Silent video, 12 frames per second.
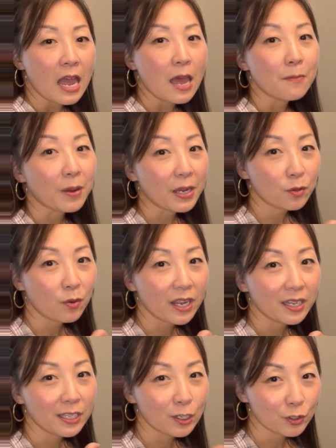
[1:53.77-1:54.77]
And by the
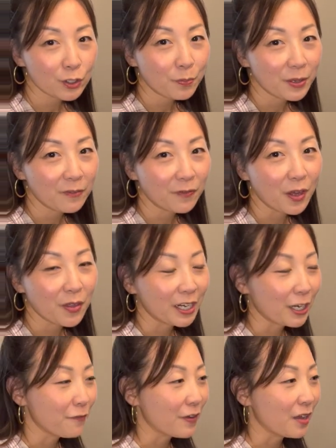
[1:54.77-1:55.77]
way, here's a pitfall that
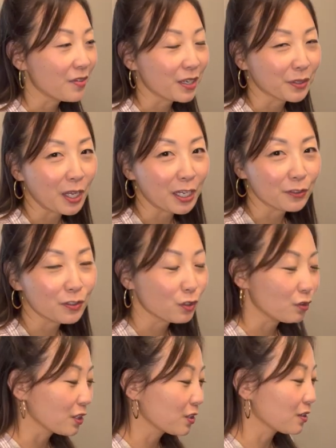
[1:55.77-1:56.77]
I found that a lot of
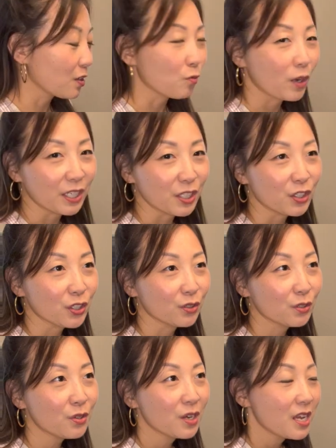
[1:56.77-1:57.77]
students run
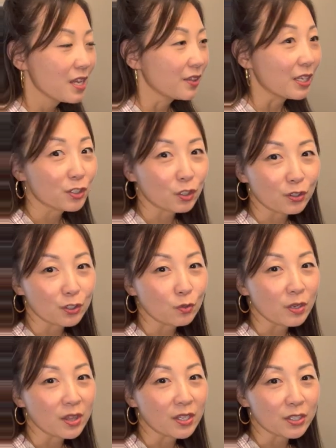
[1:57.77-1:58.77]
into. They start
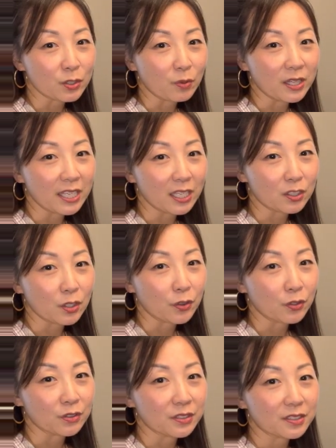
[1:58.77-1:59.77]
doing this when they get to
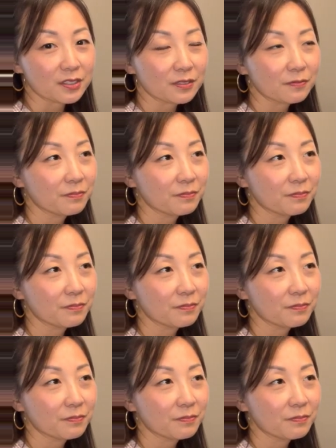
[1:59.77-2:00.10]
thirds.